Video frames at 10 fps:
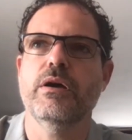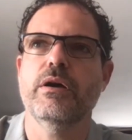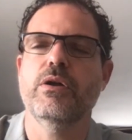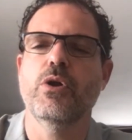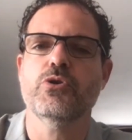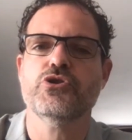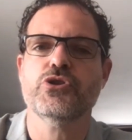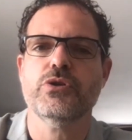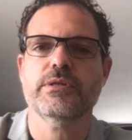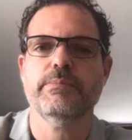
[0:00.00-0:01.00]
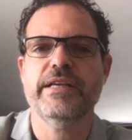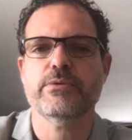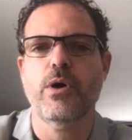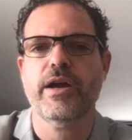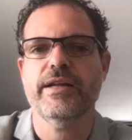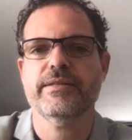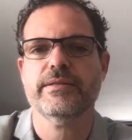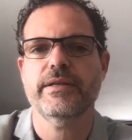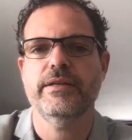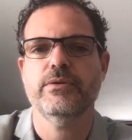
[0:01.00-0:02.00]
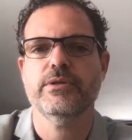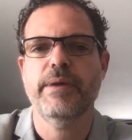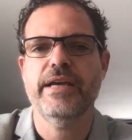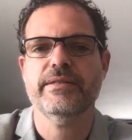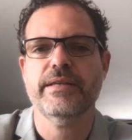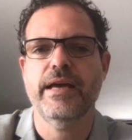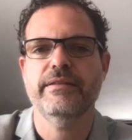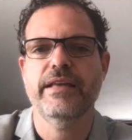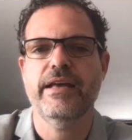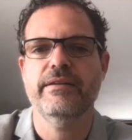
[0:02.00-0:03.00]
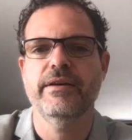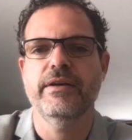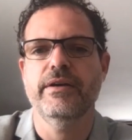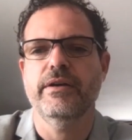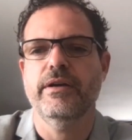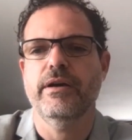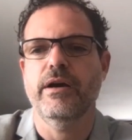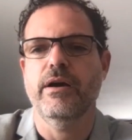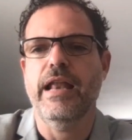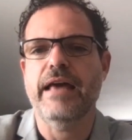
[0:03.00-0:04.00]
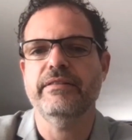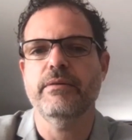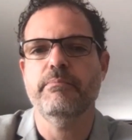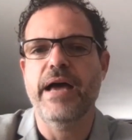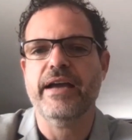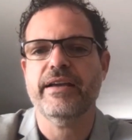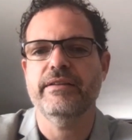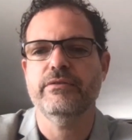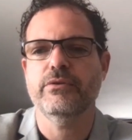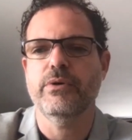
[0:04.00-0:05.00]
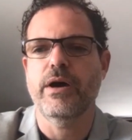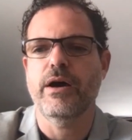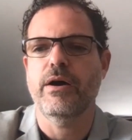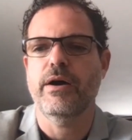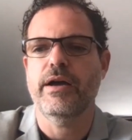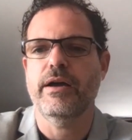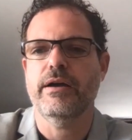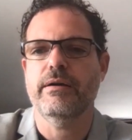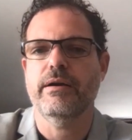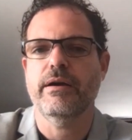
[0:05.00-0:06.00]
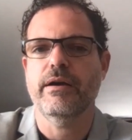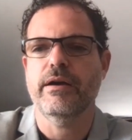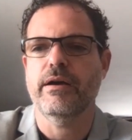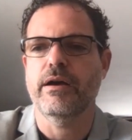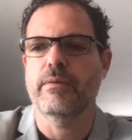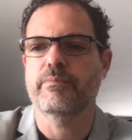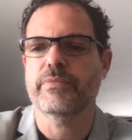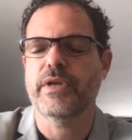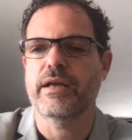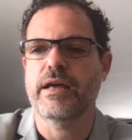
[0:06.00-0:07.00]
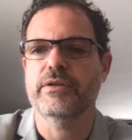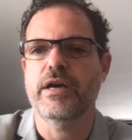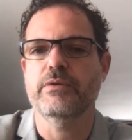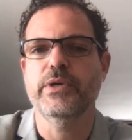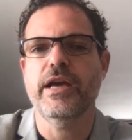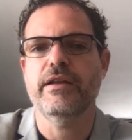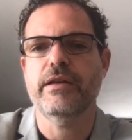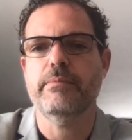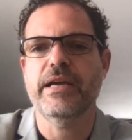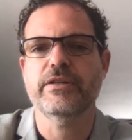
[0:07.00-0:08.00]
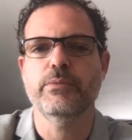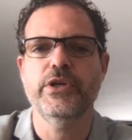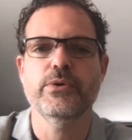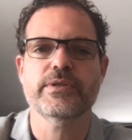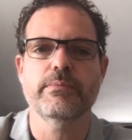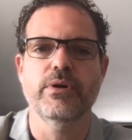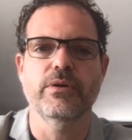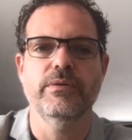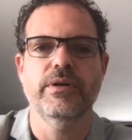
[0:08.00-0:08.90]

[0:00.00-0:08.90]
launch space rockets into space and then land them back into and make them reusable.